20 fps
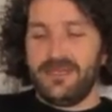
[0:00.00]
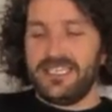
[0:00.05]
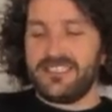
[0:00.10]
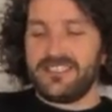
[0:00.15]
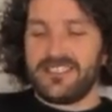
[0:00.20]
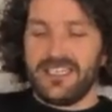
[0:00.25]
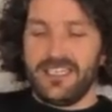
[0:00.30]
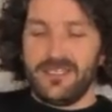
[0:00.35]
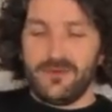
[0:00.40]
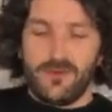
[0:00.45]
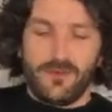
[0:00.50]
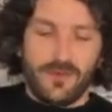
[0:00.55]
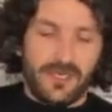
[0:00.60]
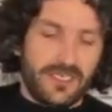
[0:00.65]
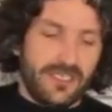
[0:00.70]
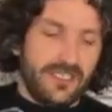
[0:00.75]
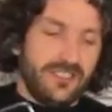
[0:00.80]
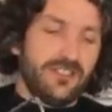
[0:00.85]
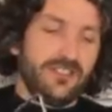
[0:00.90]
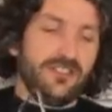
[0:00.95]
basically what we're
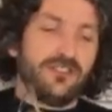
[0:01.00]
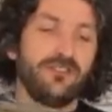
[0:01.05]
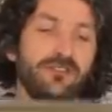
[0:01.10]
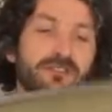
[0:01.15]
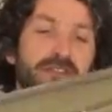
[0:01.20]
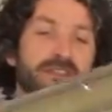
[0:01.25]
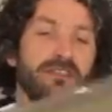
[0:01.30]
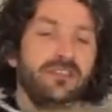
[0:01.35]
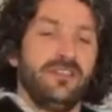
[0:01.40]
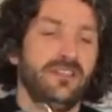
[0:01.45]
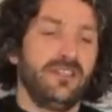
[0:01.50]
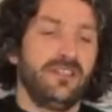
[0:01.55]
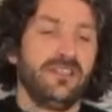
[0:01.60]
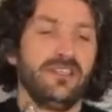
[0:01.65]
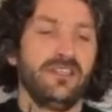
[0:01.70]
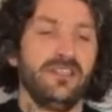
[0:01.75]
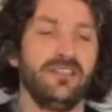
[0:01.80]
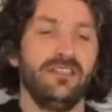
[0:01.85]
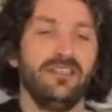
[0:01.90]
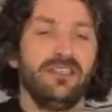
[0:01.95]
going to do
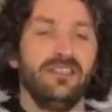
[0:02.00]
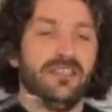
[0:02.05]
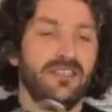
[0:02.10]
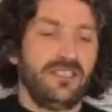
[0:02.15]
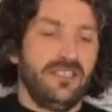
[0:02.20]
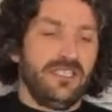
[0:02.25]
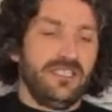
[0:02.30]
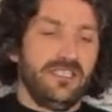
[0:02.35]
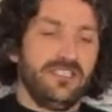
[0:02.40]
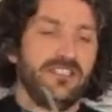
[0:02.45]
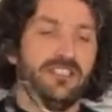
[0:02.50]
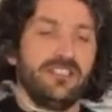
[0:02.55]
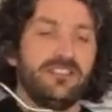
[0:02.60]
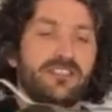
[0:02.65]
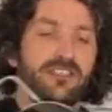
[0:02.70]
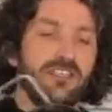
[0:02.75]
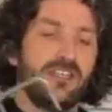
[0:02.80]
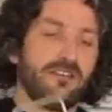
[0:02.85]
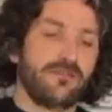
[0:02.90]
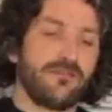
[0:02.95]
is
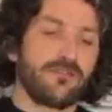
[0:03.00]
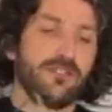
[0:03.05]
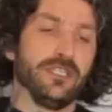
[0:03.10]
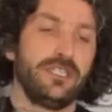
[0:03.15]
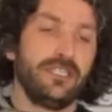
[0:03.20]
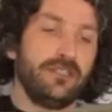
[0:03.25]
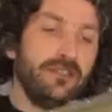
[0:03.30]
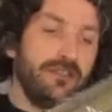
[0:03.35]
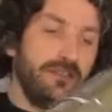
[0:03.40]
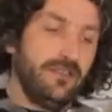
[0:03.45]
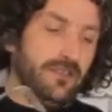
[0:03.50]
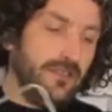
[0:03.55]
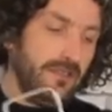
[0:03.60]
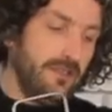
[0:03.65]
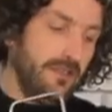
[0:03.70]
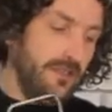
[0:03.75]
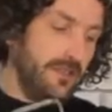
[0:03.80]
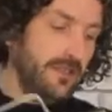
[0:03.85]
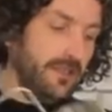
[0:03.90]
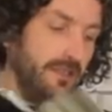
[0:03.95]
just cover it
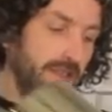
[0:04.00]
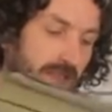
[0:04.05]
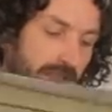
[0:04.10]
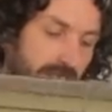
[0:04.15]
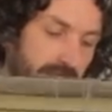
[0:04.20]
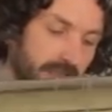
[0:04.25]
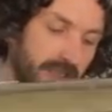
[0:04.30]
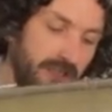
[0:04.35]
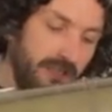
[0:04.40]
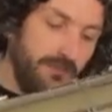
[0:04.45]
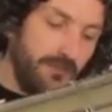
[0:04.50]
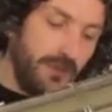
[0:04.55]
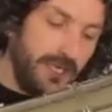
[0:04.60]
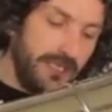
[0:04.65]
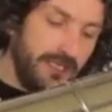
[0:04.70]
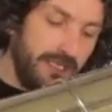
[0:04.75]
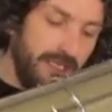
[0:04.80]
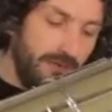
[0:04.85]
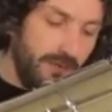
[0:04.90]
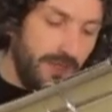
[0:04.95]

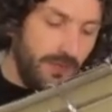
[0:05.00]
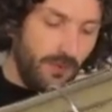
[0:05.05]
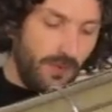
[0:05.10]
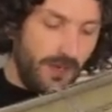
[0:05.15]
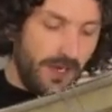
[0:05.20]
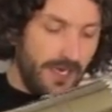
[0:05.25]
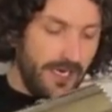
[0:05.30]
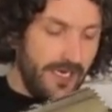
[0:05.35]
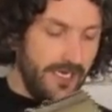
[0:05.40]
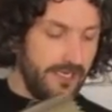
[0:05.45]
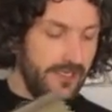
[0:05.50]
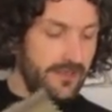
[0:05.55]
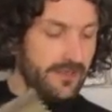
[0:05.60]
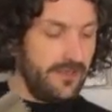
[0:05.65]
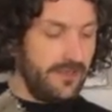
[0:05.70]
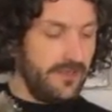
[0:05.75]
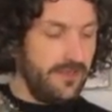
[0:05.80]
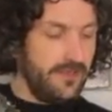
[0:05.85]
completely with wire,